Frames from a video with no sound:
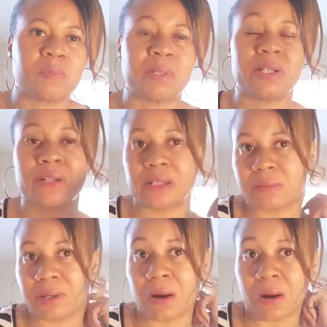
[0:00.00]
period,
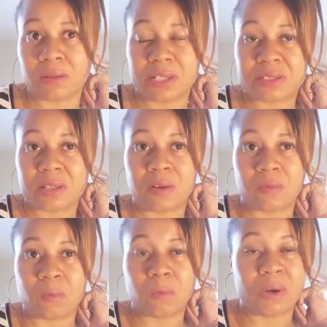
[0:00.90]
regardless
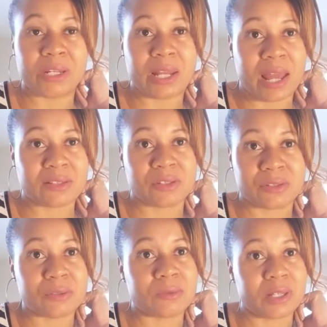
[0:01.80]
of what it has to
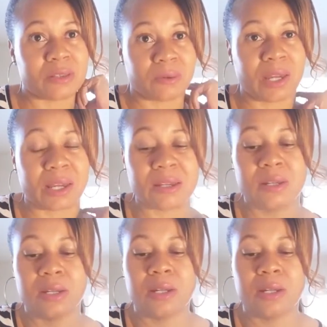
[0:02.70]
do with. Okay.